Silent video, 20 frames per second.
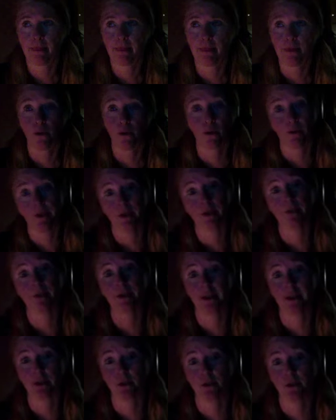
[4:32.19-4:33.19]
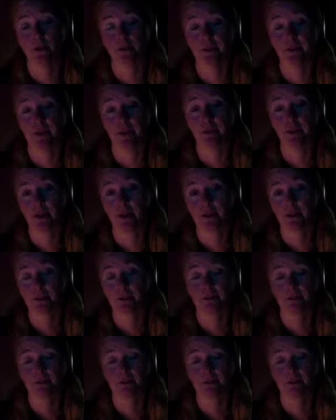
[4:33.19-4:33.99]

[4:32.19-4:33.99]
Or we don't get told and then we just